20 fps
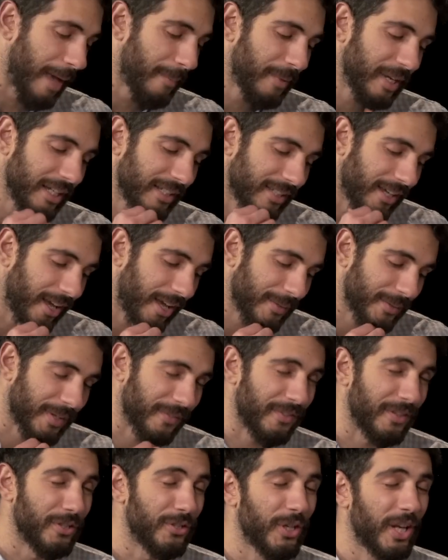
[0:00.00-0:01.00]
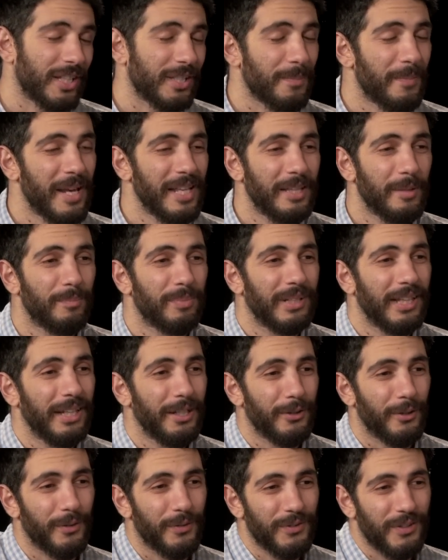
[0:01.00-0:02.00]
How many times have the Jets made the
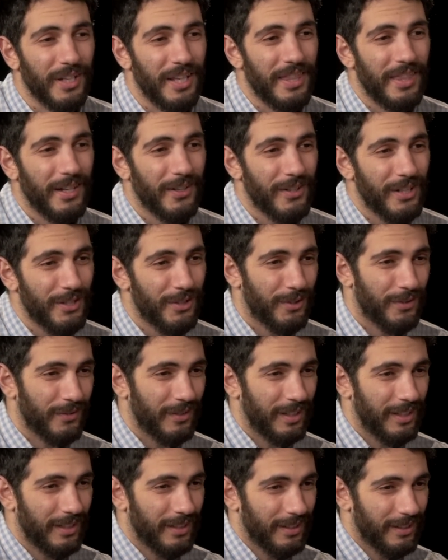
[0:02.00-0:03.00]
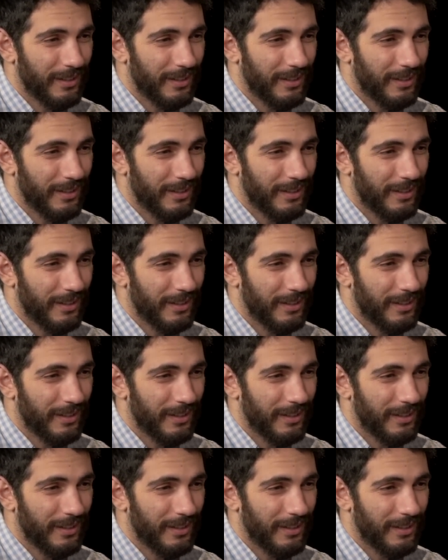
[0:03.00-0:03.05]
playoffs in their history?